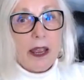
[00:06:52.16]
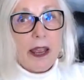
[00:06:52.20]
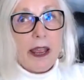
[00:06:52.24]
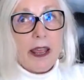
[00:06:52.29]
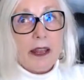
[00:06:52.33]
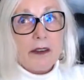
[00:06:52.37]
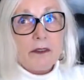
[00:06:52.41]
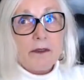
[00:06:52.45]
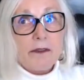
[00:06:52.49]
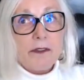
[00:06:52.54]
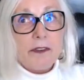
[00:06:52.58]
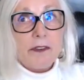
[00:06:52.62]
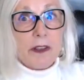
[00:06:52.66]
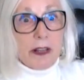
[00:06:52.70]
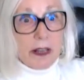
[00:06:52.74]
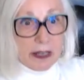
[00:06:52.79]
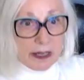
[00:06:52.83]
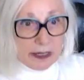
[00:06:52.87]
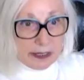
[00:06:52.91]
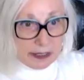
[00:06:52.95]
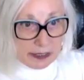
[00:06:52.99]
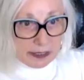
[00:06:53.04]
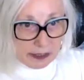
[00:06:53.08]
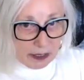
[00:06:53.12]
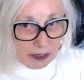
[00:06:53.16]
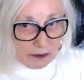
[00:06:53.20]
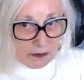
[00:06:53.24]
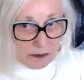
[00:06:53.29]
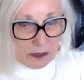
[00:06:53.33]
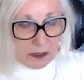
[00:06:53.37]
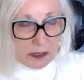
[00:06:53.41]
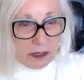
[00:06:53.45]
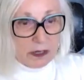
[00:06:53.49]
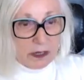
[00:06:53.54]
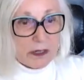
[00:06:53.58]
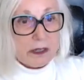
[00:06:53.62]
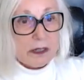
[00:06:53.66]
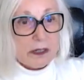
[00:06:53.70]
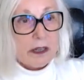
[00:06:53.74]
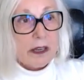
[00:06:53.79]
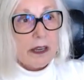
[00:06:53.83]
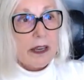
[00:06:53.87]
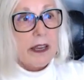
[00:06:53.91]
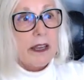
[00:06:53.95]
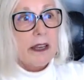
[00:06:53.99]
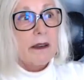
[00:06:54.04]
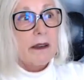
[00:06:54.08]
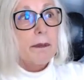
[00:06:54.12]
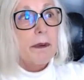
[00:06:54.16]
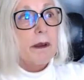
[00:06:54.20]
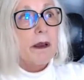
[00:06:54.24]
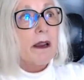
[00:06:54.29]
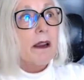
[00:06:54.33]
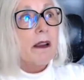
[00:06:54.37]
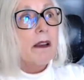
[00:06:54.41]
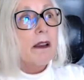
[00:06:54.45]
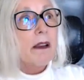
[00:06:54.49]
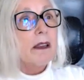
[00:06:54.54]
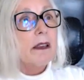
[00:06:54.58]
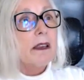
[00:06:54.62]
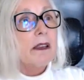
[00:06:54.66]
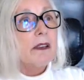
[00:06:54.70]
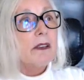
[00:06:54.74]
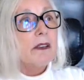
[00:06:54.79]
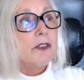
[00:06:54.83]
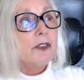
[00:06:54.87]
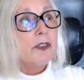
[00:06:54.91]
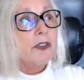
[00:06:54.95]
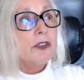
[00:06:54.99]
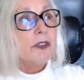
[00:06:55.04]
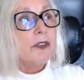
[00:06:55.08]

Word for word: And Phyllis loved it. And apparently she